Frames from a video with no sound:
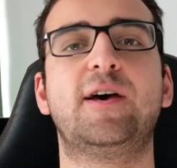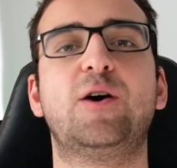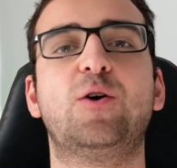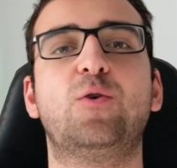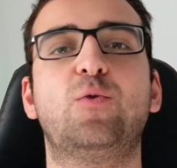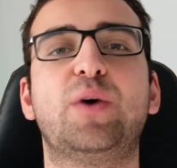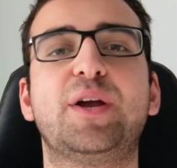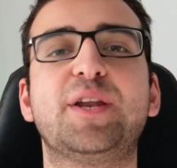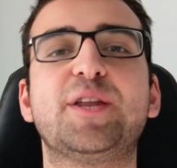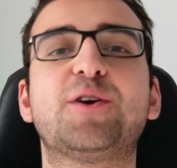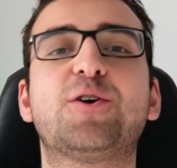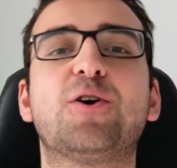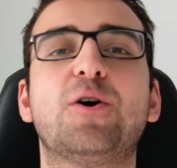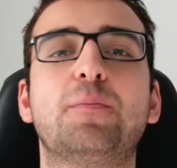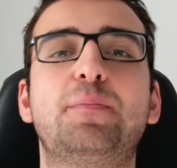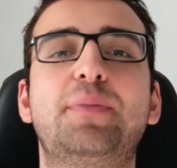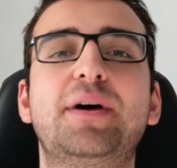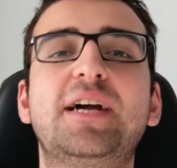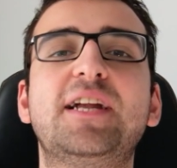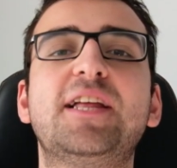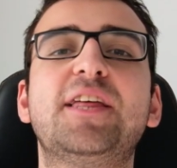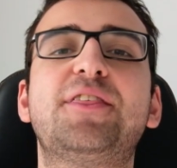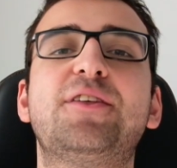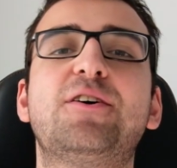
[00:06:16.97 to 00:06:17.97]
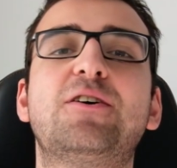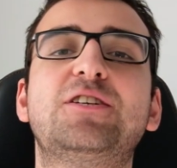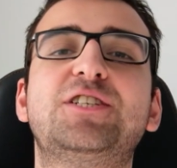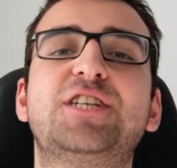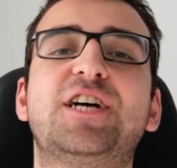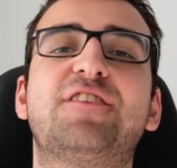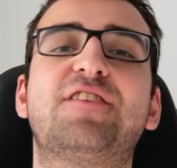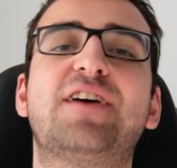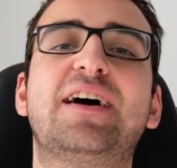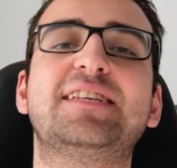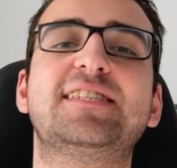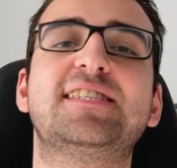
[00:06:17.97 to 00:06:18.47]
When you compare the 3rd gen
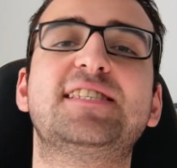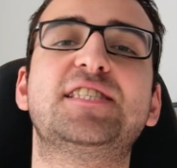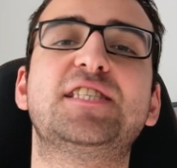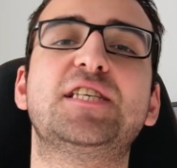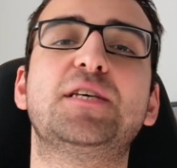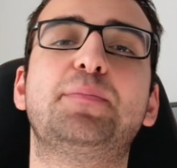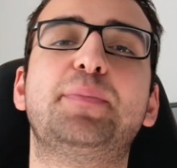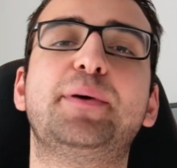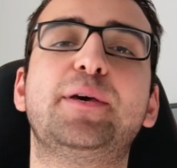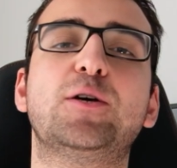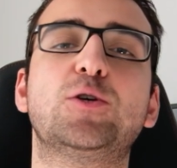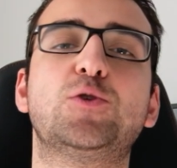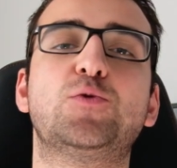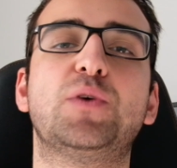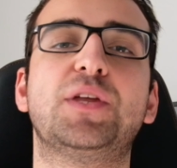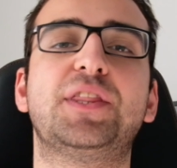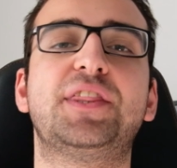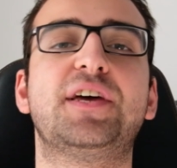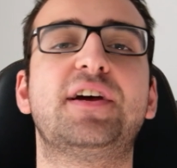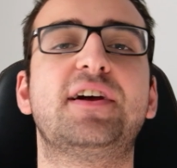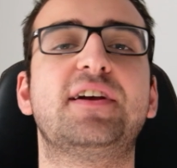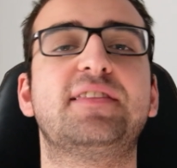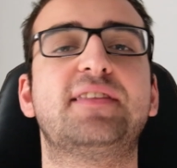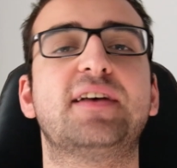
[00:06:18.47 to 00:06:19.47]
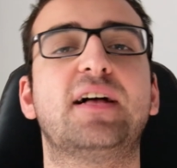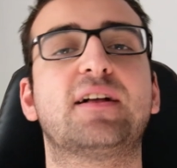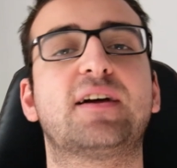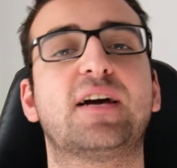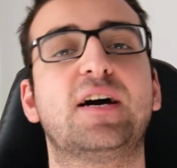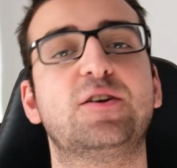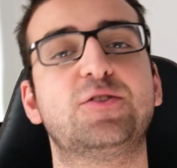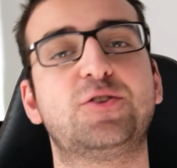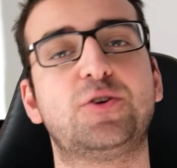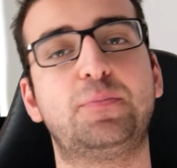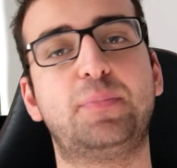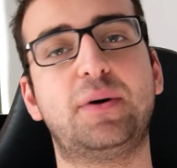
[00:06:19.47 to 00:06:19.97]
Ryzen CPUs with their Intel
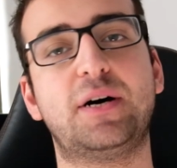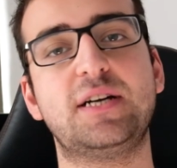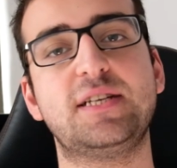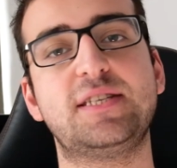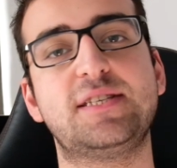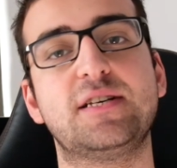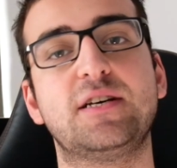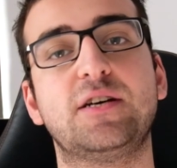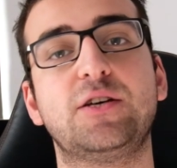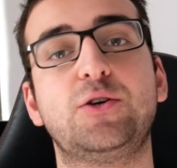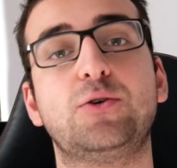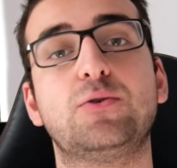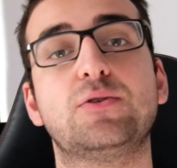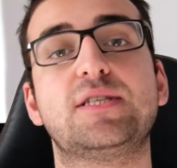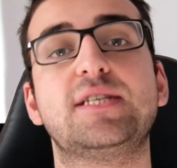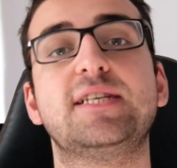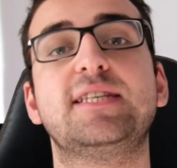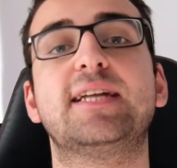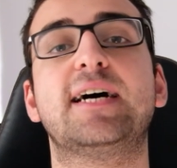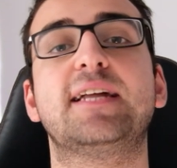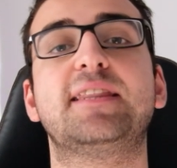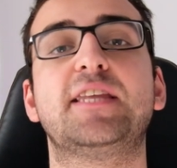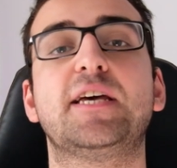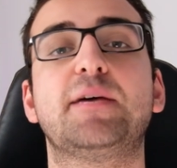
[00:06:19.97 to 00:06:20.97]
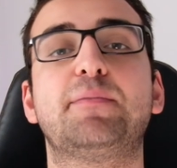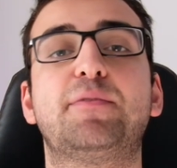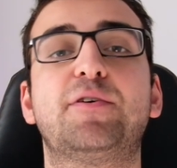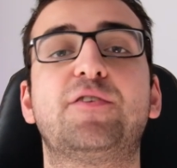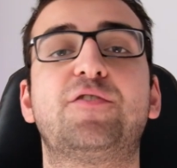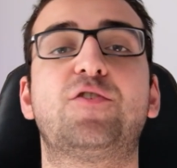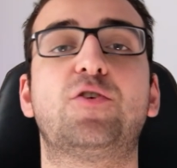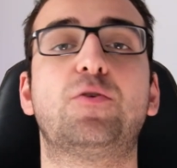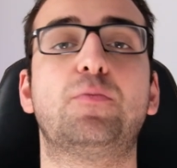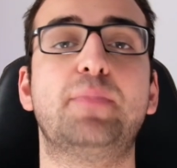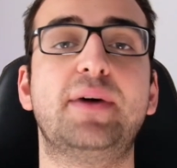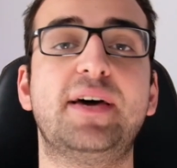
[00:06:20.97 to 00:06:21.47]
counterparts, you'll see that they
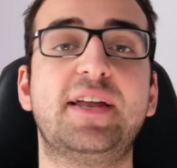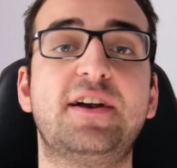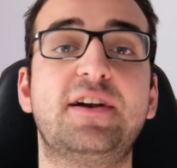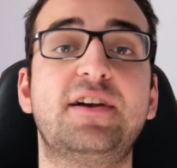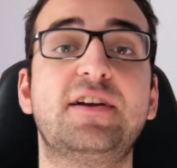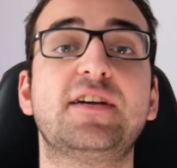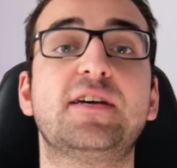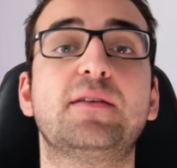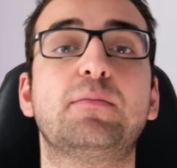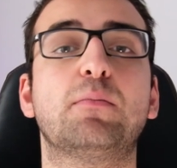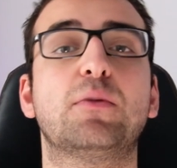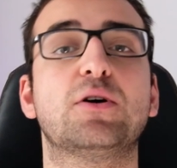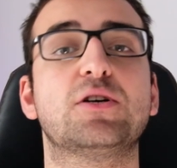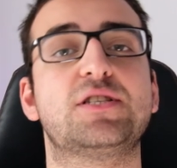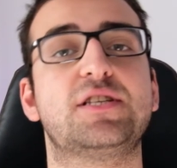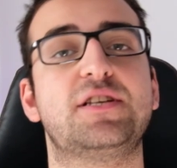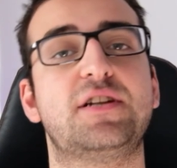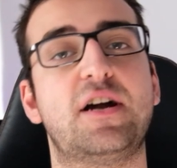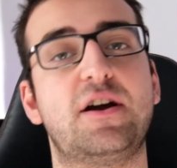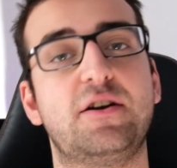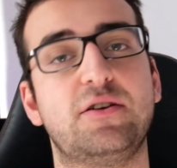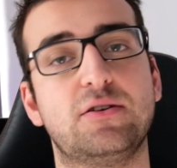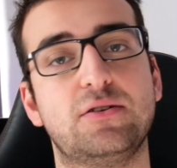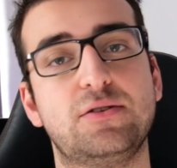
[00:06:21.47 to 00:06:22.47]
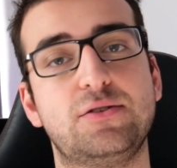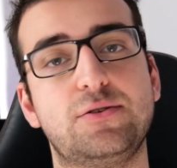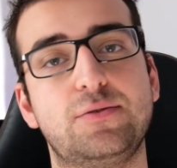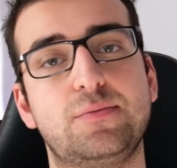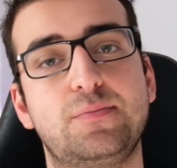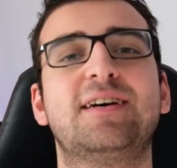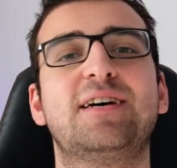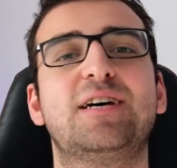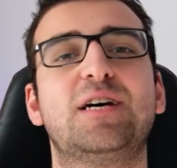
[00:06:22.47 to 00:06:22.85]
perform better in most scenarios.